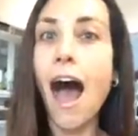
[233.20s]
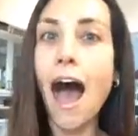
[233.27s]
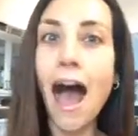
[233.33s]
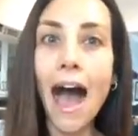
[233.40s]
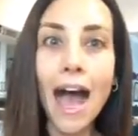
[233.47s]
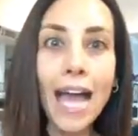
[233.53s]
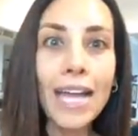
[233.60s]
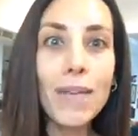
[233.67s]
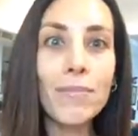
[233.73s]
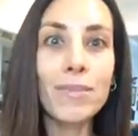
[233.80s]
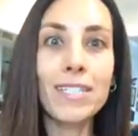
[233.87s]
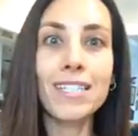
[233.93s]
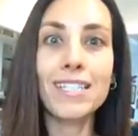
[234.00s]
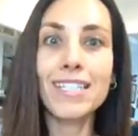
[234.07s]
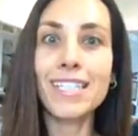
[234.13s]
I am
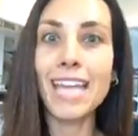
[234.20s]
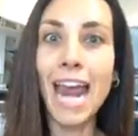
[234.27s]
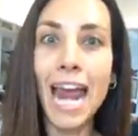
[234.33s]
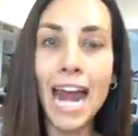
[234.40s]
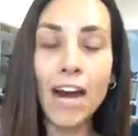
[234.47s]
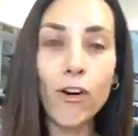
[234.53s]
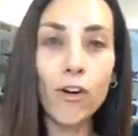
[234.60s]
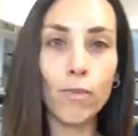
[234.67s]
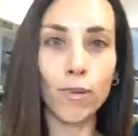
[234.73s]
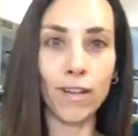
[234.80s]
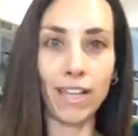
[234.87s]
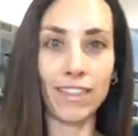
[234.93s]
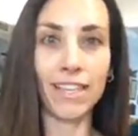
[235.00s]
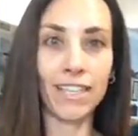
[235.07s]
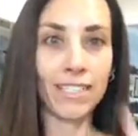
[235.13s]
terrible
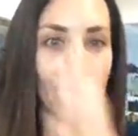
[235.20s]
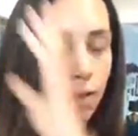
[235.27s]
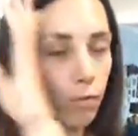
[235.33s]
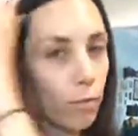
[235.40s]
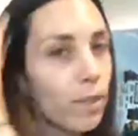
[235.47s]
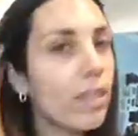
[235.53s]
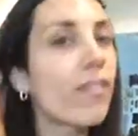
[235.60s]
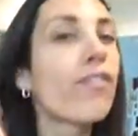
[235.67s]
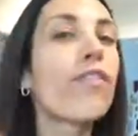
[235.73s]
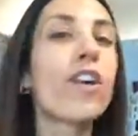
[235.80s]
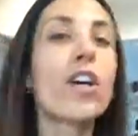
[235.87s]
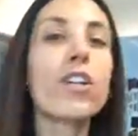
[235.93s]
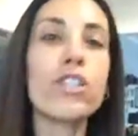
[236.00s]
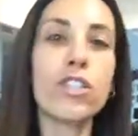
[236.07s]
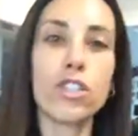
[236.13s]
at this. I will be the
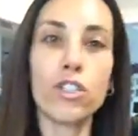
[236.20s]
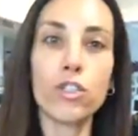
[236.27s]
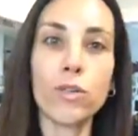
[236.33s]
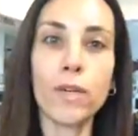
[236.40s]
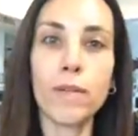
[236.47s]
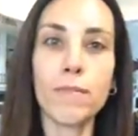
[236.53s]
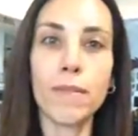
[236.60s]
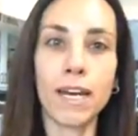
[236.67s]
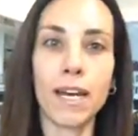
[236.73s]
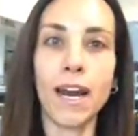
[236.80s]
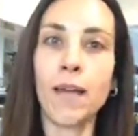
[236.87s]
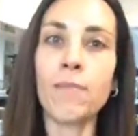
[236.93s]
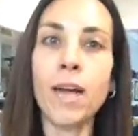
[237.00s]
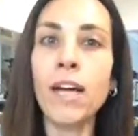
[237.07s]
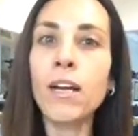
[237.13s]
first to admit it.
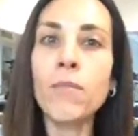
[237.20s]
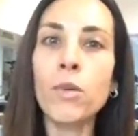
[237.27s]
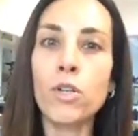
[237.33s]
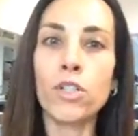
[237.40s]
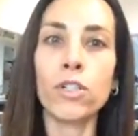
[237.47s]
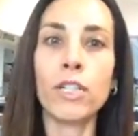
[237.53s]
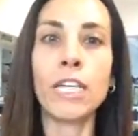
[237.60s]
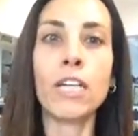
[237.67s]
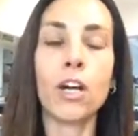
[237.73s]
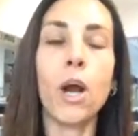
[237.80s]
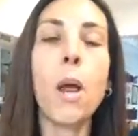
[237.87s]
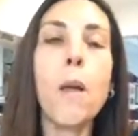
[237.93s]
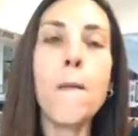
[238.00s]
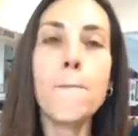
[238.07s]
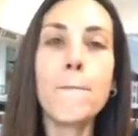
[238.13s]
I'm not an emotional eater,
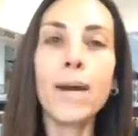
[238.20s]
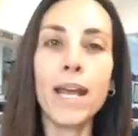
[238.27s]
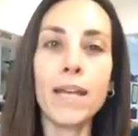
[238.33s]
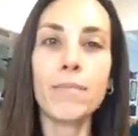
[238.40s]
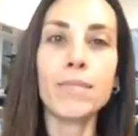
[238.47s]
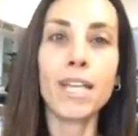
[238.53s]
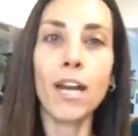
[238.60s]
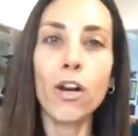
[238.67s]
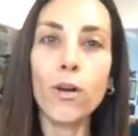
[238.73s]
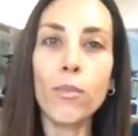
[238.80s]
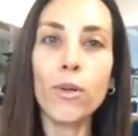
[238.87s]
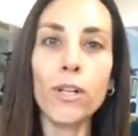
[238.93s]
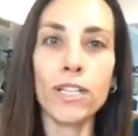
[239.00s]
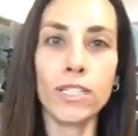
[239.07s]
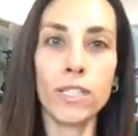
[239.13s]
but I am
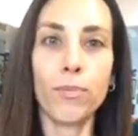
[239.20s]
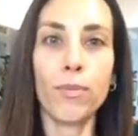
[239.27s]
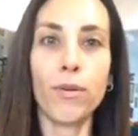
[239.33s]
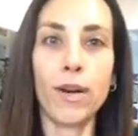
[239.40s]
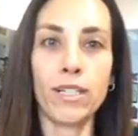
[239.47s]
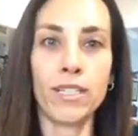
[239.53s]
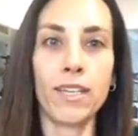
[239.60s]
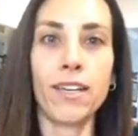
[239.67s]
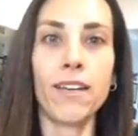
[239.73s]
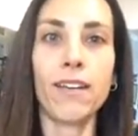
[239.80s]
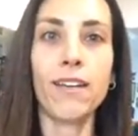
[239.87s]
terrible at suppressing